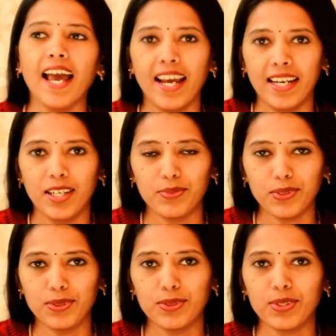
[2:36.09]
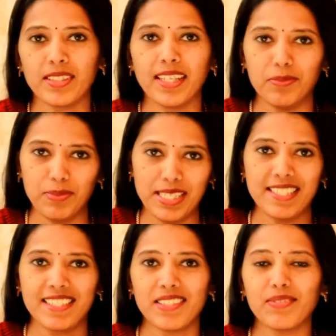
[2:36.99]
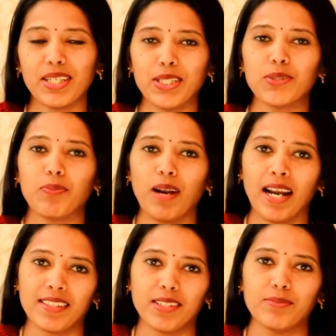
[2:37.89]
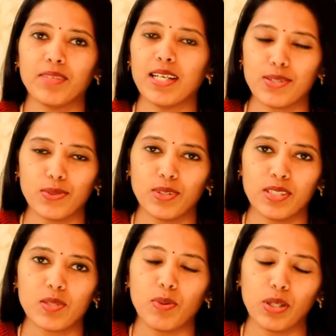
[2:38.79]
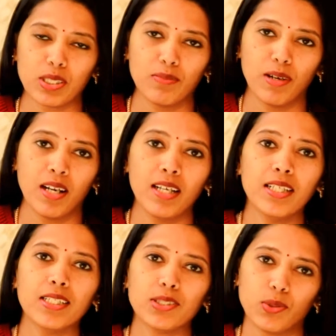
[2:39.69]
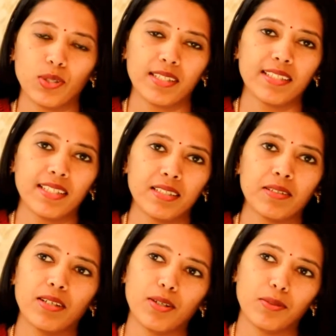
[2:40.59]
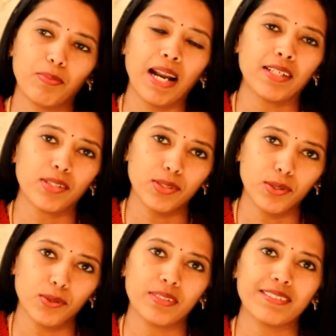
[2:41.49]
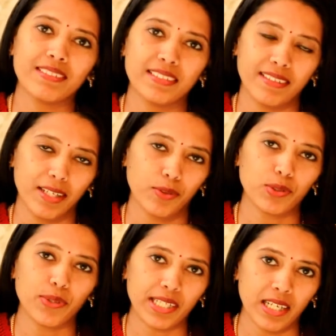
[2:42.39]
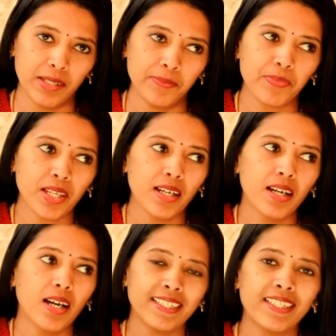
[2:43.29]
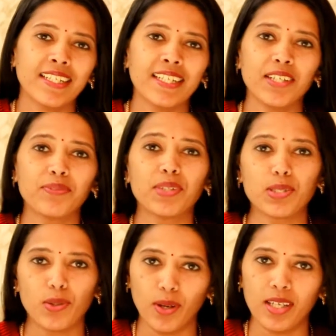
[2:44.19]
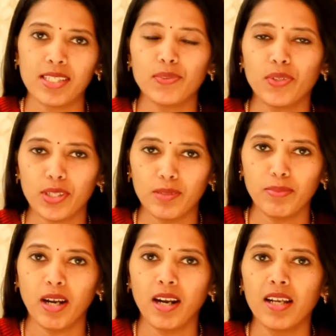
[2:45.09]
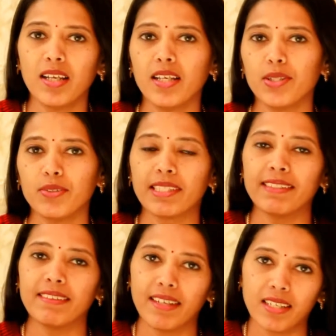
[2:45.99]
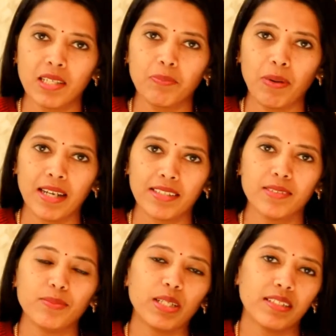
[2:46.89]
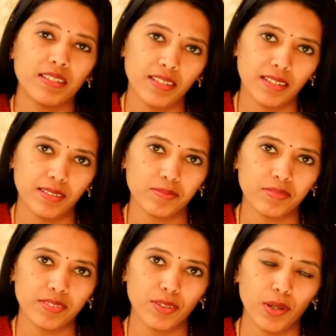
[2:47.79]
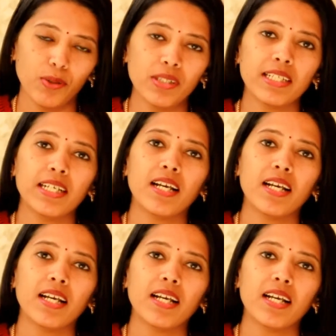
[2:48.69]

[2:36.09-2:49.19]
and of course that means we need to plant them as soon as possible so that the plant don't dry out quickly. If the soil is workable, you can directly plant them in ground,